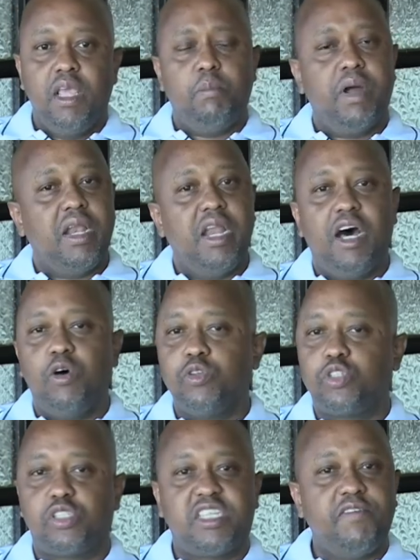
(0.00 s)
But now,
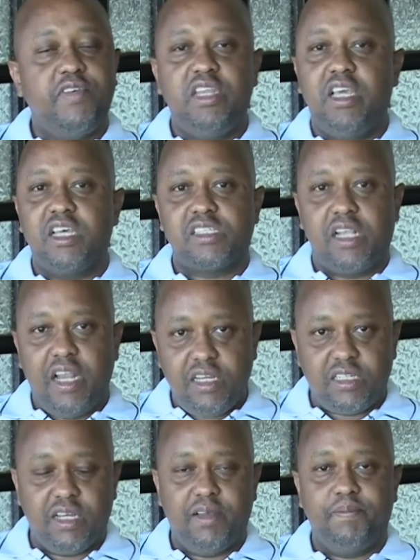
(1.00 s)
7 years
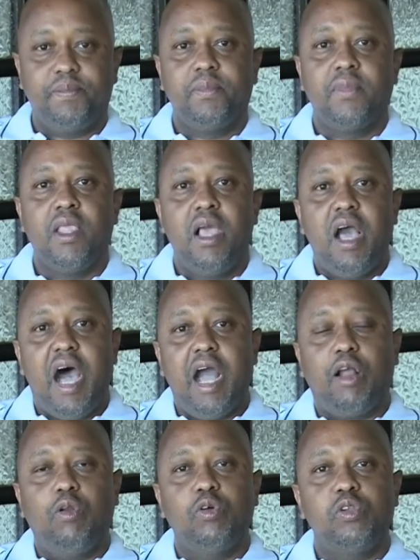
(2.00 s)
later,
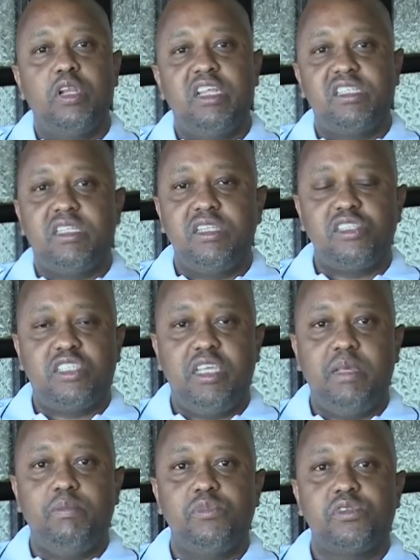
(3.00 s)
Anglo Leasing
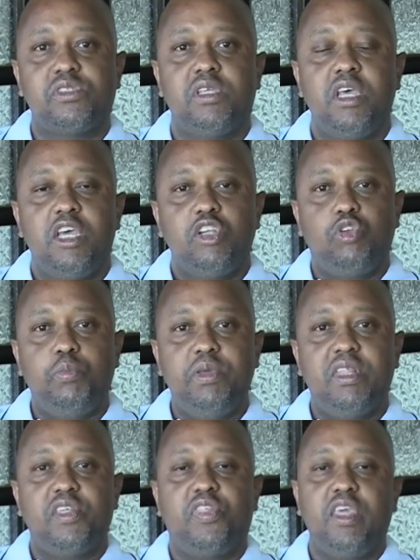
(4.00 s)
seems to be
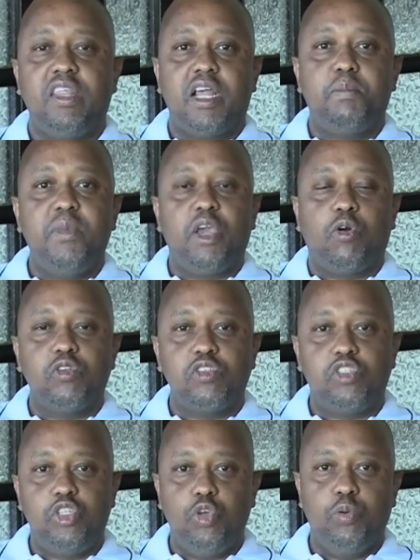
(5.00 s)
the thing that may
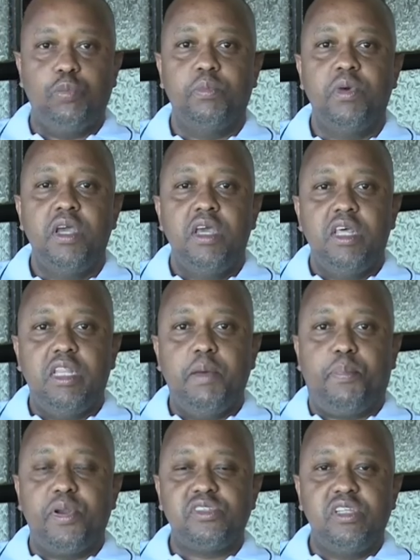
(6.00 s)
consume the
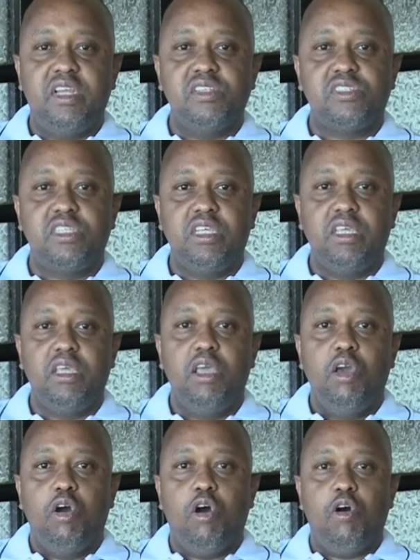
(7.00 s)
presidency
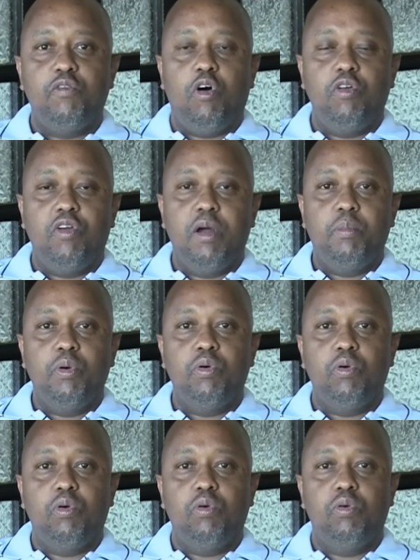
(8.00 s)
of
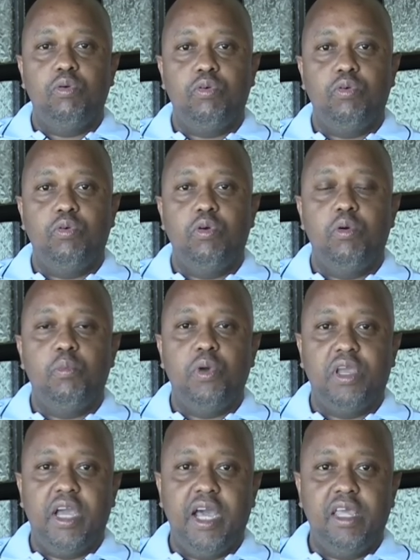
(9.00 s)
Honorable Uhuru
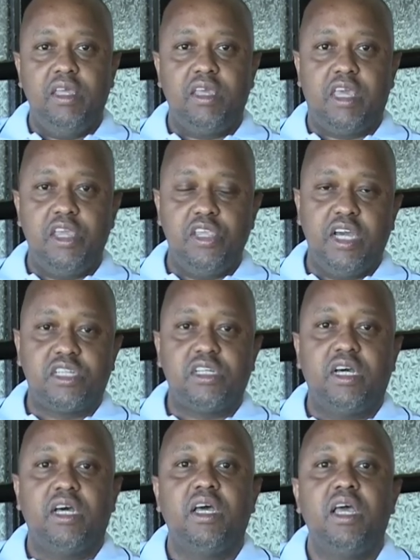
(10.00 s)
Muigai
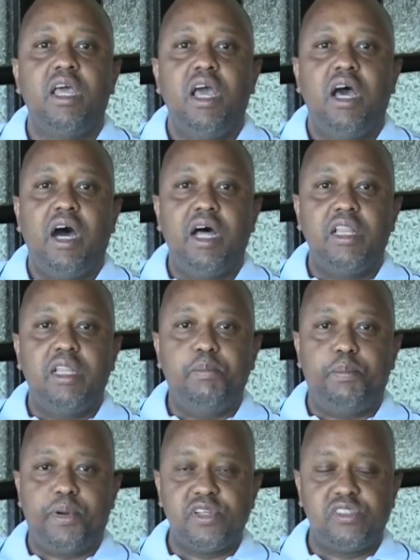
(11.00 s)
Kenyatta, the
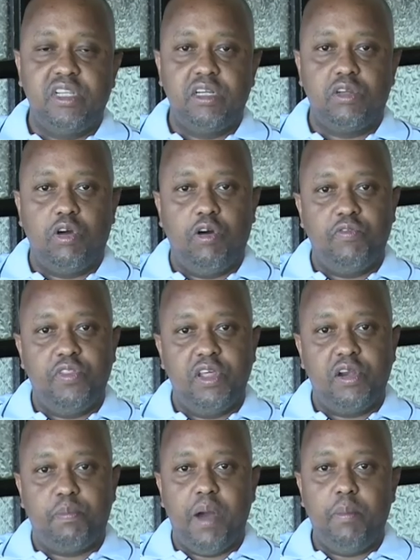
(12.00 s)
President of the
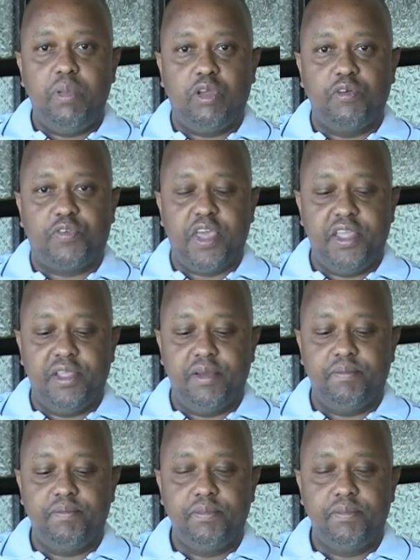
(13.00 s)
Republic of Kenya.